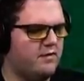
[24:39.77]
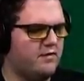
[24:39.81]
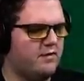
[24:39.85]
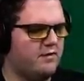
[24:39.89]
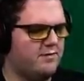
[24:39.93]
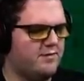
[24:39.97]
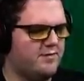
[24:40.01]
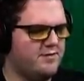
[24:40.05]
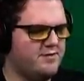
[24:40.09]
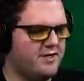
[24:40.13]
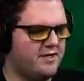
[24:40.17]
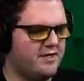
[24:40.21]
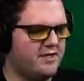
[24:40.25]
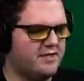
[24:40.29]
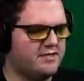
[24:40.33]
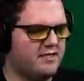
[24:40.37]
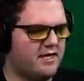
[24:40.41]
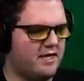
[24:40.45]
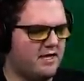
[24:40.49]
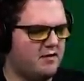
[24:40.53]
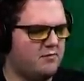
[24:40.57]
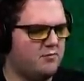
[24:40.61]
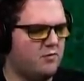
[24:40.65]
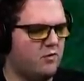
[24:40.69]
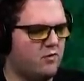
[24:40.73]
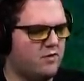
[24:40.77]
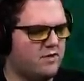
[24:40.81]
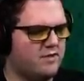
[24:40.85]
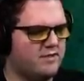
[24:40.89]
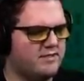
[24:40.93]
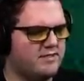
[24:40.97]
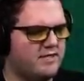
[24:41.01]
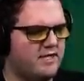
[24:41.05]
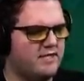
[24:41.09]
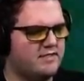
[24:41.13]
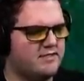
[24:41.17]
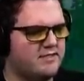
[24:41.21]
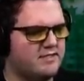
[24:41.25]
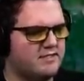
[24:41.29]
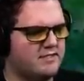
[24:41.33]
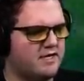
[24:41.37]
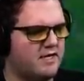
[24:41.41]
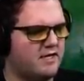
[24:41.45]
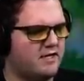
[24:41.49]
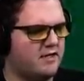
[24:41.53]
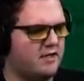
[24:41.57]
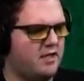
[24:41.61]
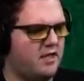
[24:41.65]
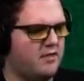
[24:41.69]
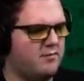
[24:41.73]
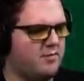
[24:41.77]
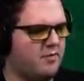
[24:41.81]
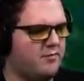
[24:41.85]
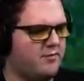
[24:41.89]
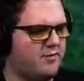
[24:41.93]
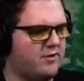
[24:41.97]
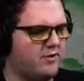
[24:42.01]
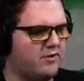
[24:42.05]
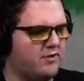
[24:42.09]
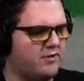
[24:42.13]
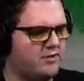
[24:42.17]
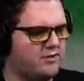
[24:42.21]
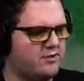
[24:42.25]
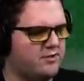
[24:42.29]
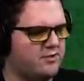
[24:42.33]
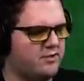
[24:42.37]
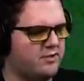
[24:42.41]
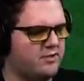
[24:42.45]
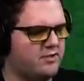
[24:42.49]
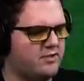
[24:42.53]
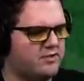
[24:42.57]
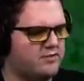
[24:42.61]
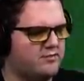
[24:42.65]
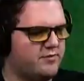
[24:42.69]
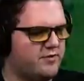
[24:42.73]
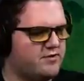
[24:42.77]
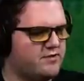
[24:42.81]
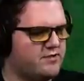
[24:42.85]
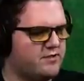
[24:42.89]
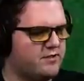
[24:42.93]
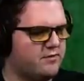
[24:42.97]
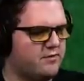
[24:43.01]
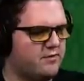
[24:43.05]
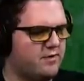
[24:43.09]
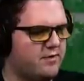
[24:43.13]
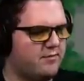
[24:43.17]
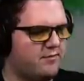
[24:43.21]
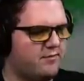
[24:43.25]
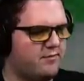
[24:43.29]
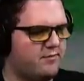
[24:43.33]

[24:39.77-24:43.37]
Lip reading: The music is getting more intense as I climb up here. Did you get this music, Crip?